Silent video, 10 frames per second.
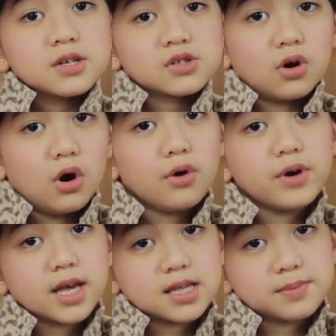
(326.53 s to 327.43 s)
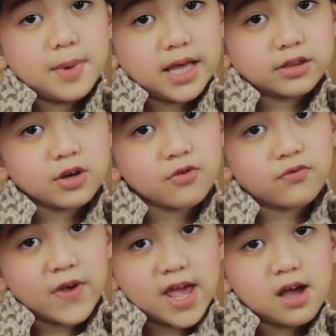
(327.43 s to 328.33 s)
So it's better
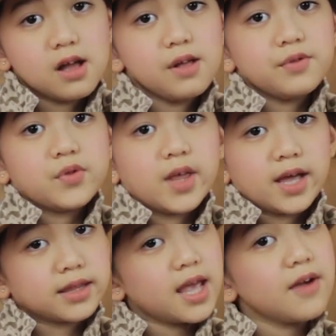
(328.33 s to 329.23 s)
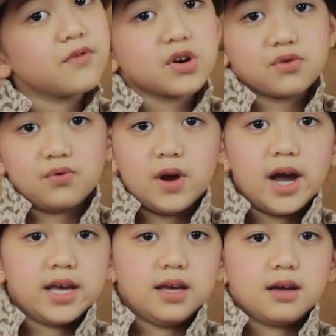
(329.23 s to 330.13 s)
fail than never
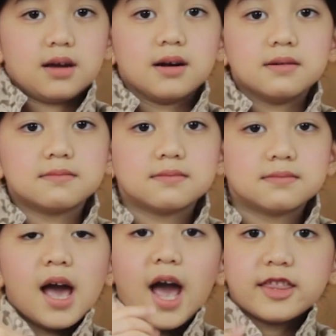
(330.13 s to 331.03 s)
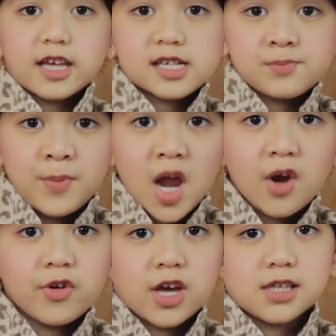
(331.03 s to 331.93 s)
trying. And
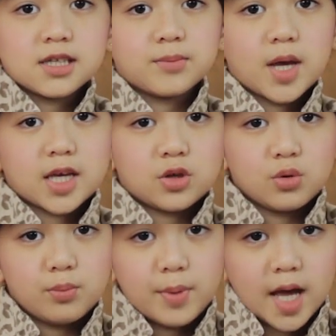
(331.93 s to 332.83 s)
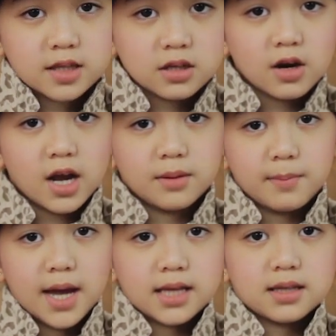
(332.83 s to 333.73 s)
experience makes you better and
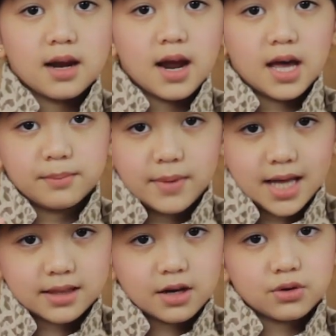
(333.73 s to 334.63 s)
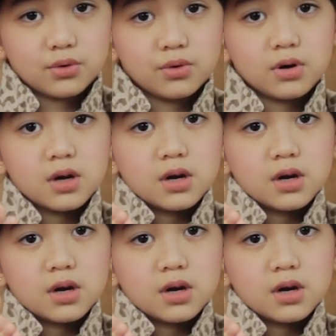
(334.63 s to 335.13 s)
better and better to